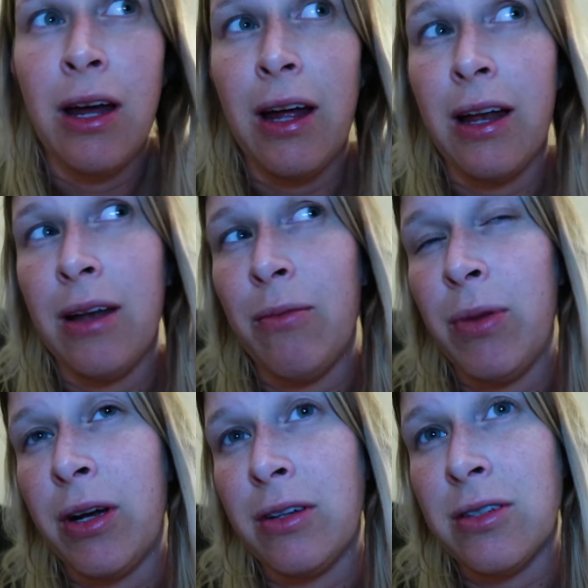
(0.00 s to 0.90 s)
and
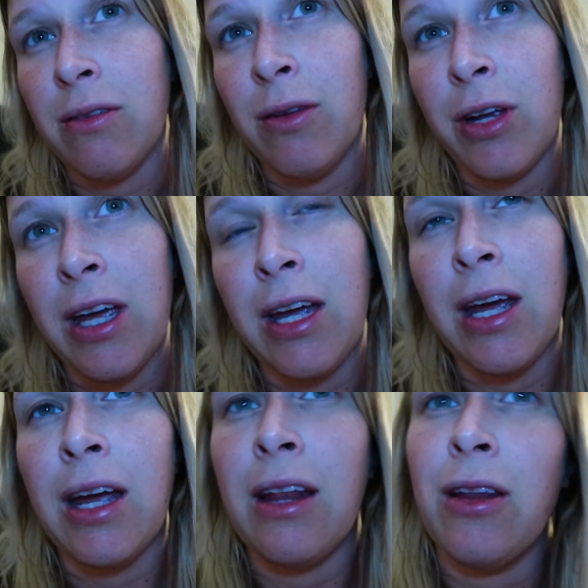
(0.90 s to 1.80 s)
because of the
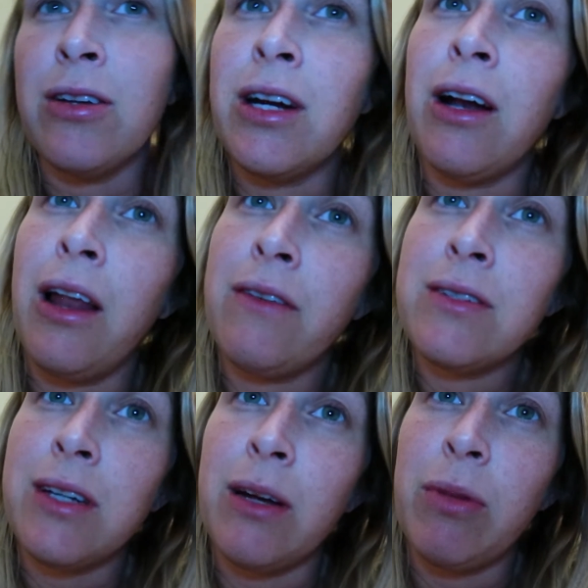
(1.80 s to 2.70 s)
kicking in the entire left
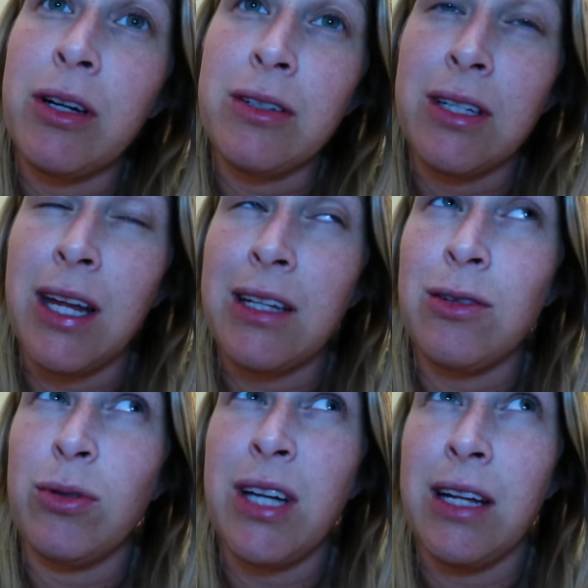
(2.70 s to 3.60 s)
side, because it
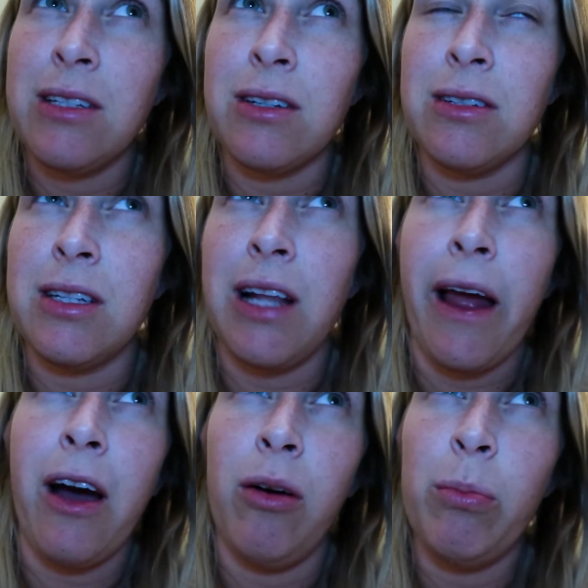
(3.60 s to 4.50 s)
gets so tense, because it's
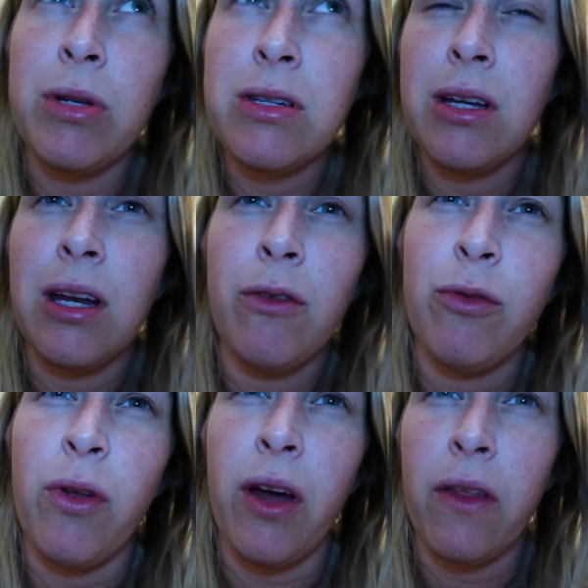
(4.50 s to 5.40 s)
like compensating
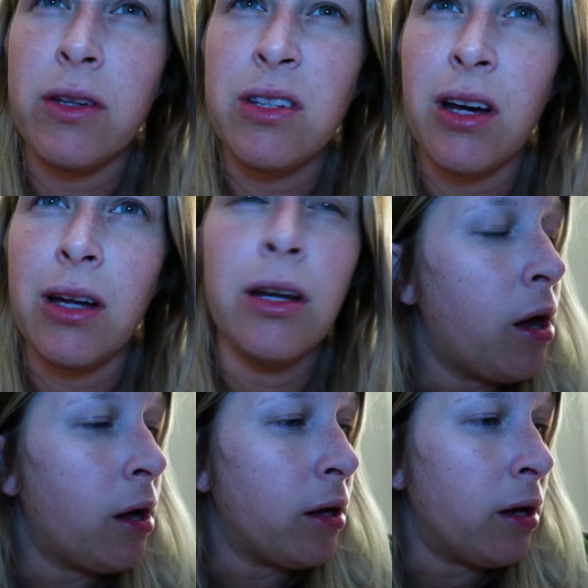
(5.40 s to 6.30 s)
for the other side.
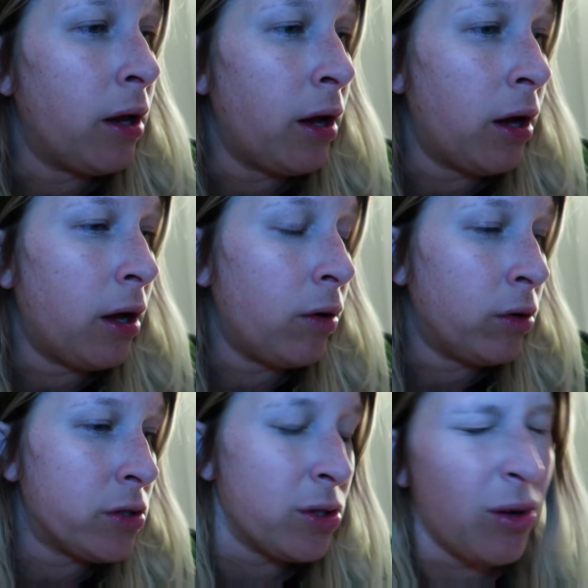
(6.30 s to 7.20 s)
And
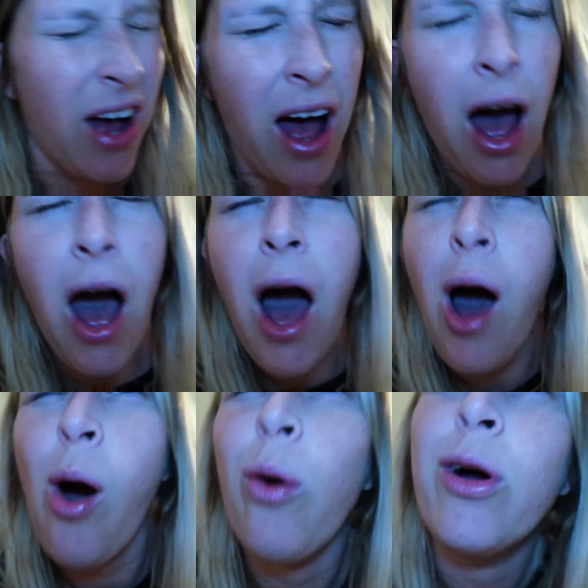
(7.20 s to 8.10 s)
also,
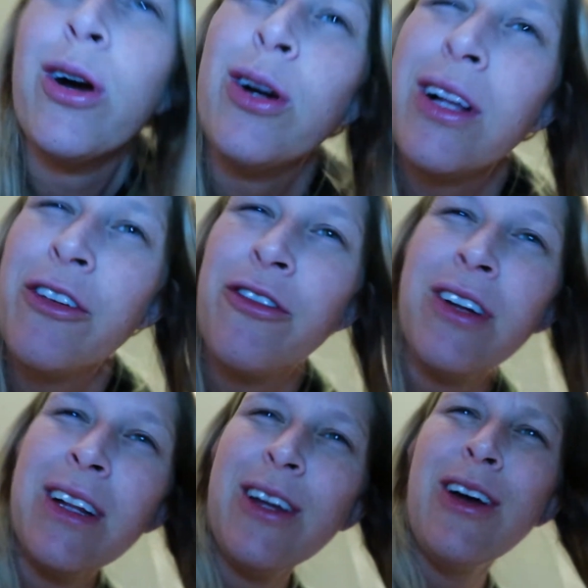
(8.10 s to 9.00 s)
ow girl, I
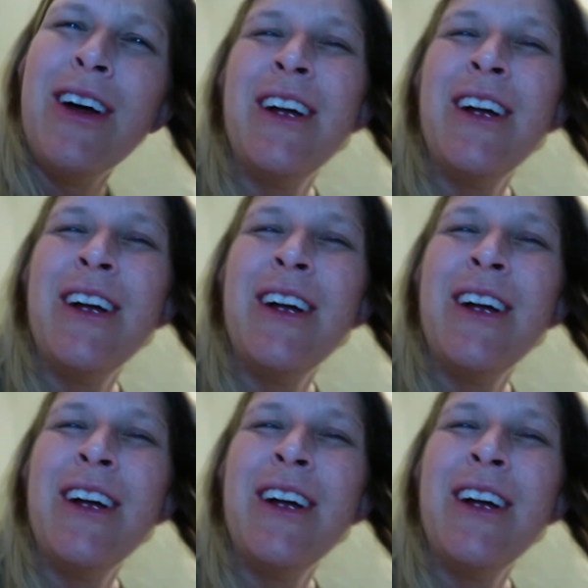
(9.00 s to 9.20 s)
feel you.